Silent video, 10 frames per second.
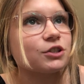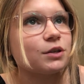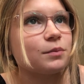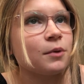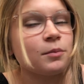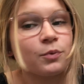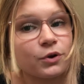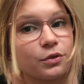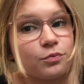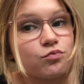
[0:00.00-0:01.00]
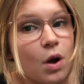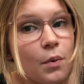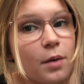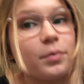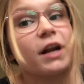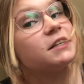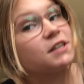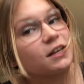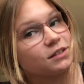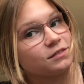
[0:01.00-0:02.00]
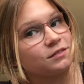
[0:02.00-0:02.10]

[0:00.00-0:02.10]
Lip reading: it made me want to throw up, but I didn't.